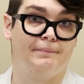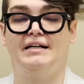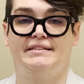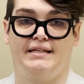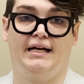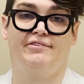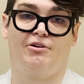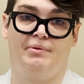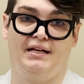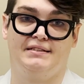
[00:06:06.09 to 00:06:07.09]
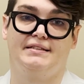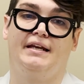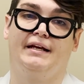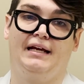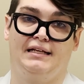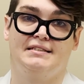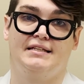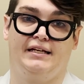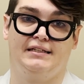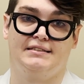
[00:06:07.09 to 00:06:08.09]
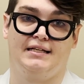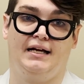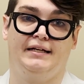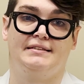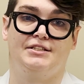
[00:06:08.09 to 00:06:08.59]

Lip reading: Aside from this, and again, setting aside